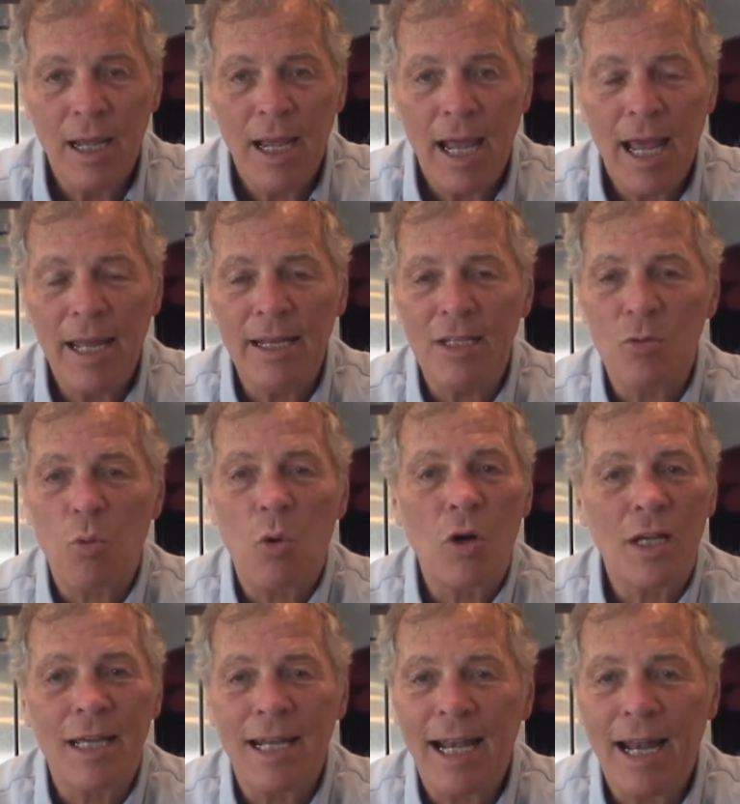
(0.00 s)
and he's
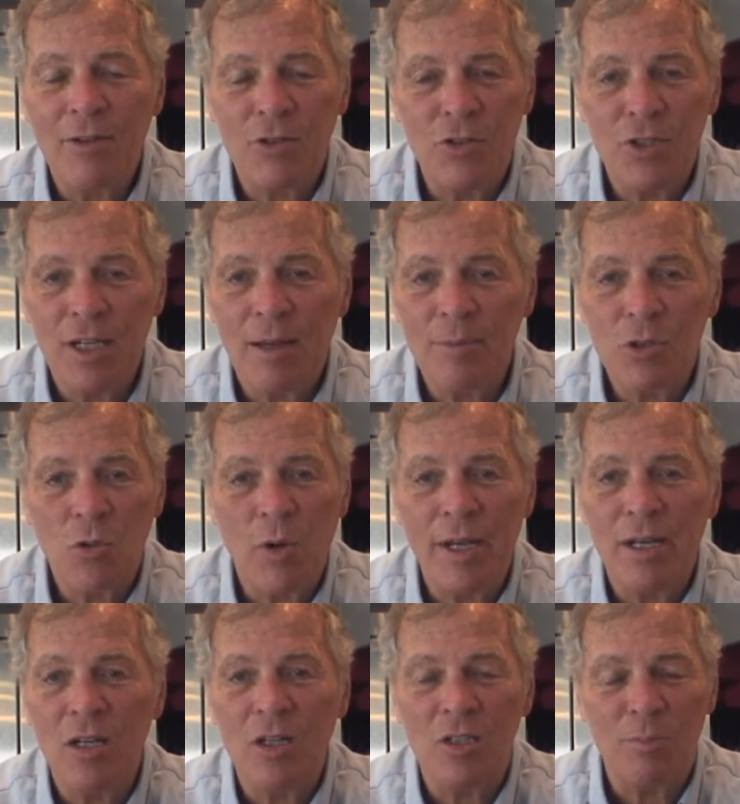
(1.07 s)
working out at the gym so he
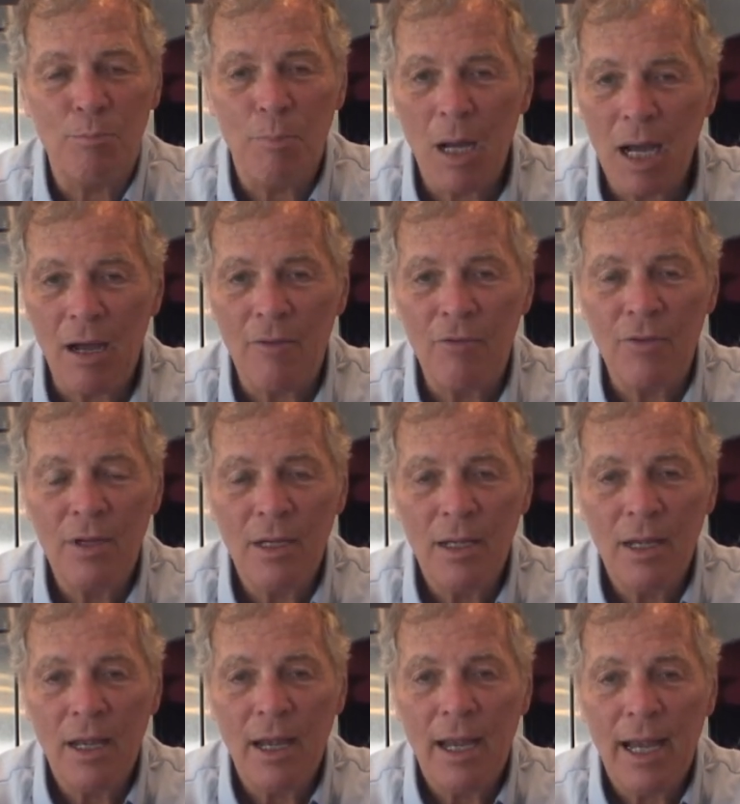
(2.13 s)
looks buff.
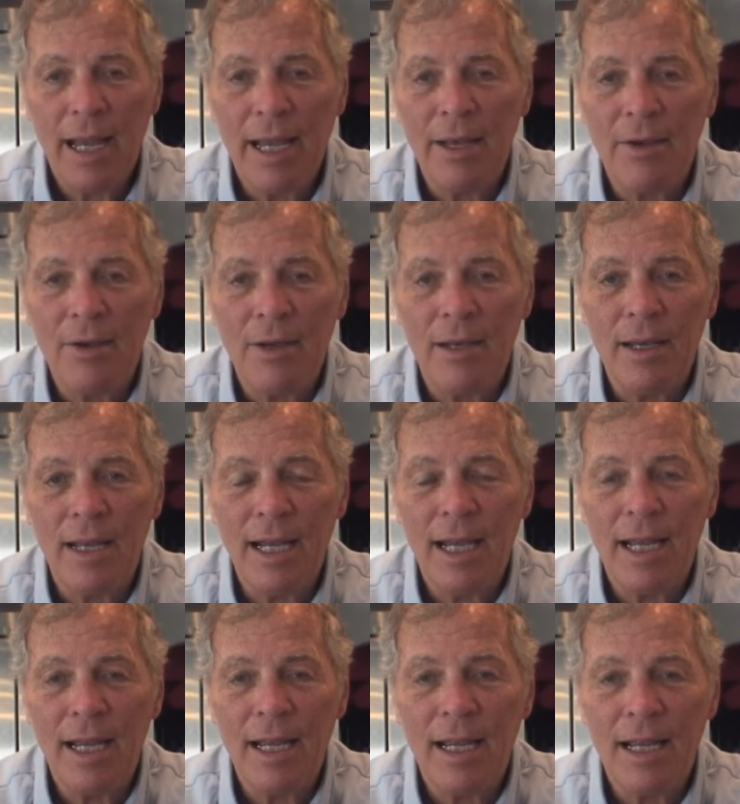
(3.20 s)
And
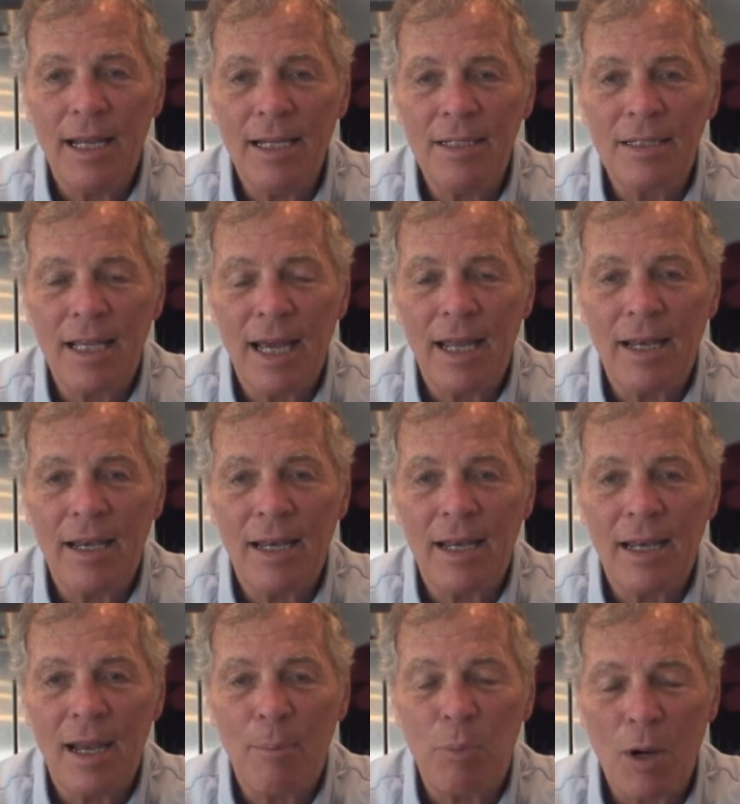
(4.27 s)
he's got
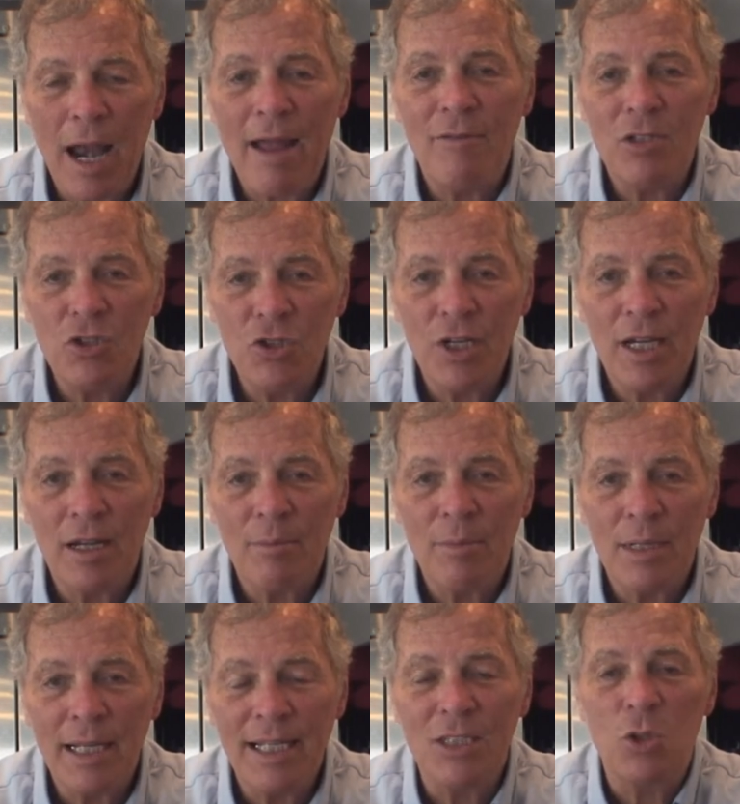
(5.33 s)
a private
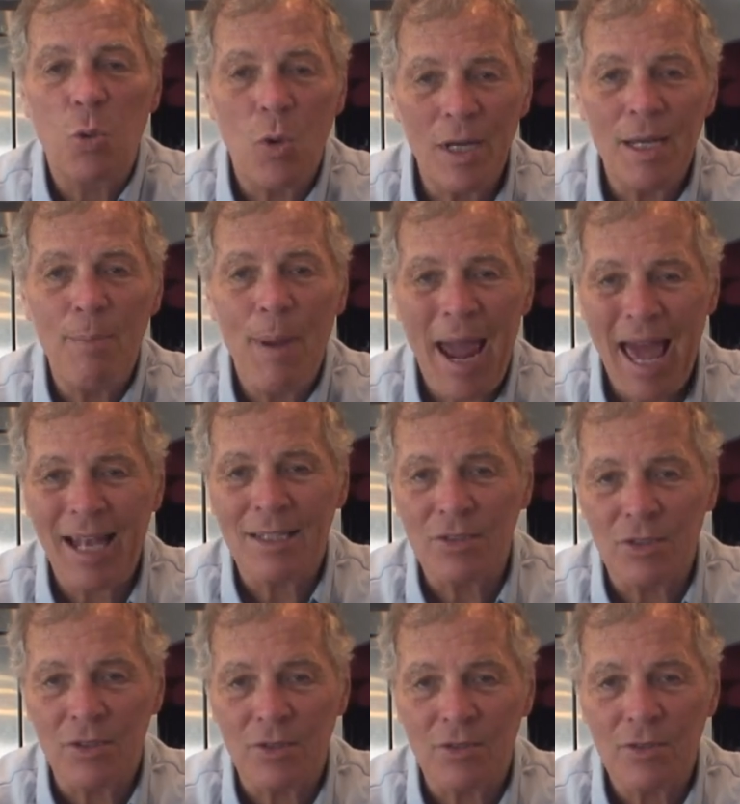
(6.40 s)
gym in 20
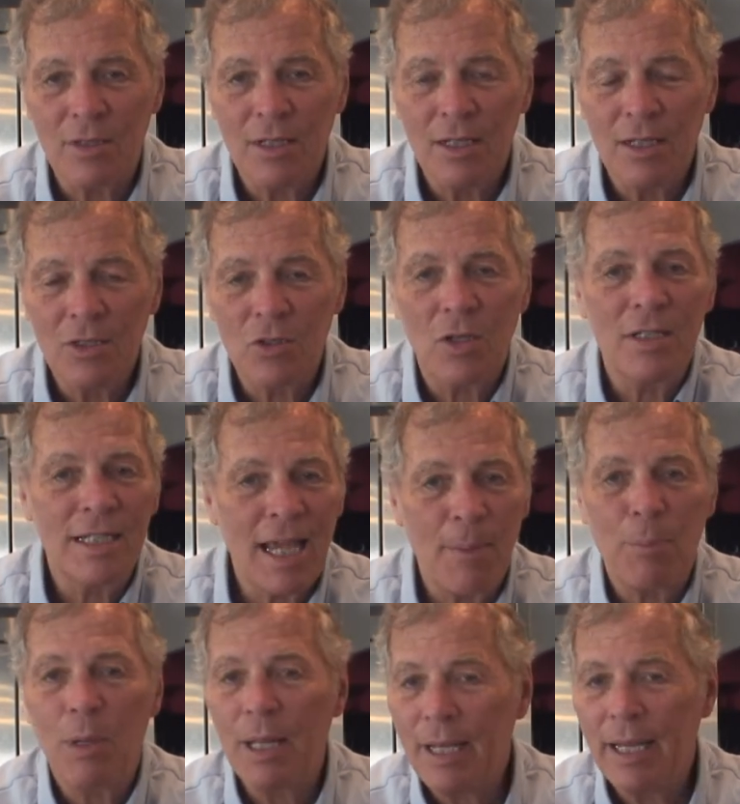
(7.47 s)
palaces, so he's got
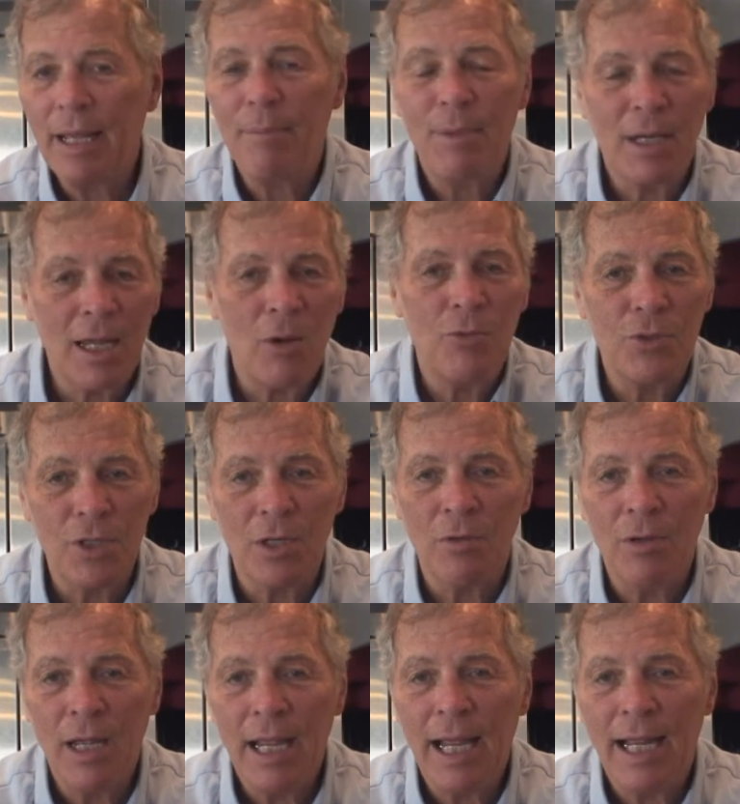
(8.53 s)
plenty of them to go to
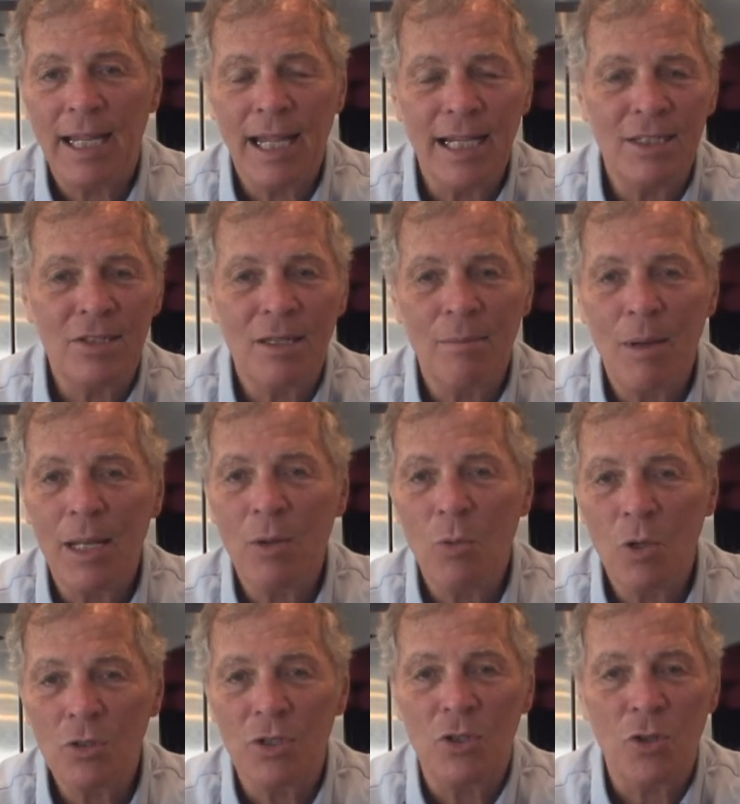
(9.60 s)
in case somebody
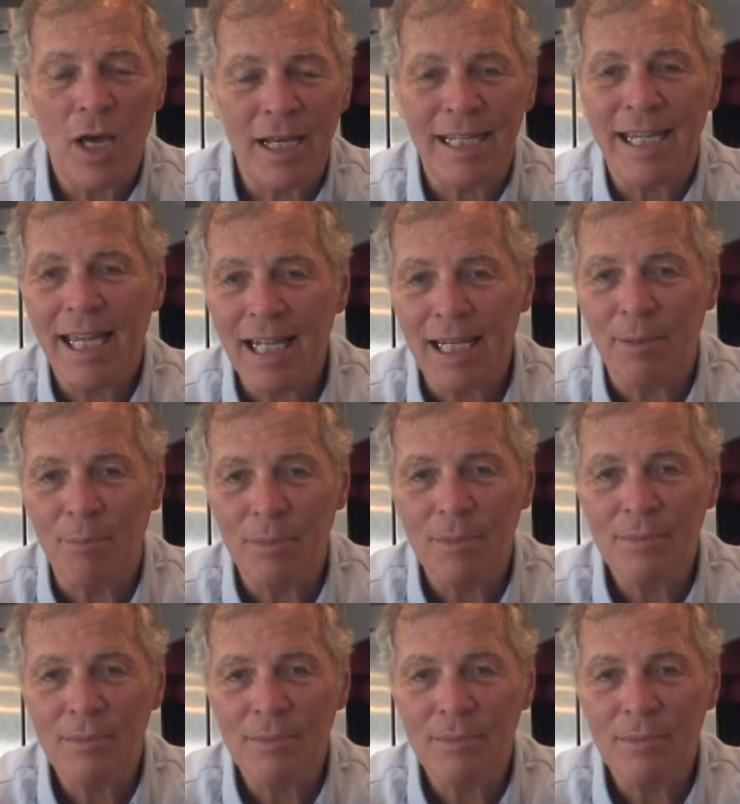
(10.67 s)
wants to try to kill him.